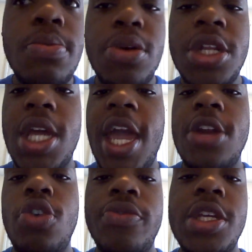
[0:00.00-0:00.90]
Brenda
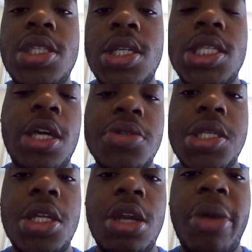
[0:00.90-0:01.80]
had no reason to tell
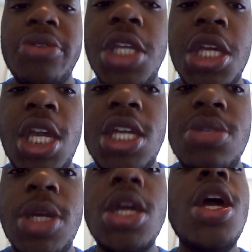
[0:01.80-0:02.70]
Sunny about the
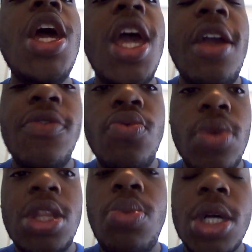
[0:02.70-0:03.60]
engagement. If you
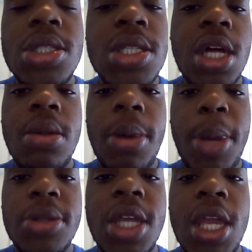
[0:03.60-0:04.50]
really wanted to tell him
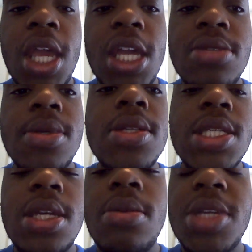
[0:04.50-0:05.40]
about the engagement,
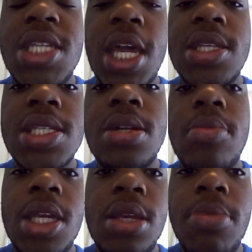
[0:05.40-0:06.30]
send him a text, send
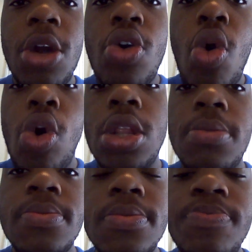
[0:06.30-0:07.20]
him an email, call
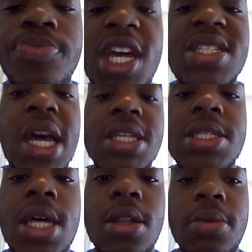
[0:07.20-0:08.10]
him. That's how
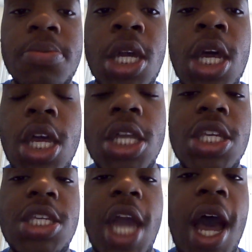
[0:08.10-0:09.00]
you tell him.
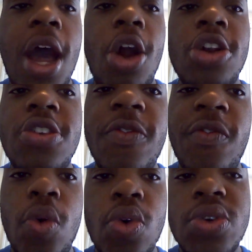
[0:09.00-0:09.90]
Y'all are
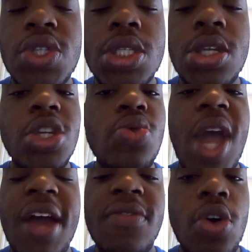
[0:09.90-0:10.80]
divorced. You
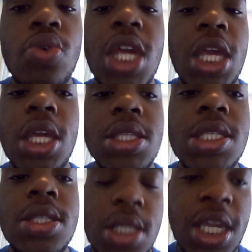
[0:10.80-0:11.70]
have no
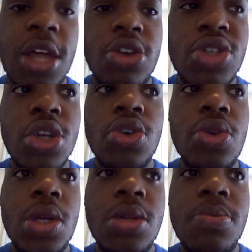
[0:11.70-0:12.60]
kids together. So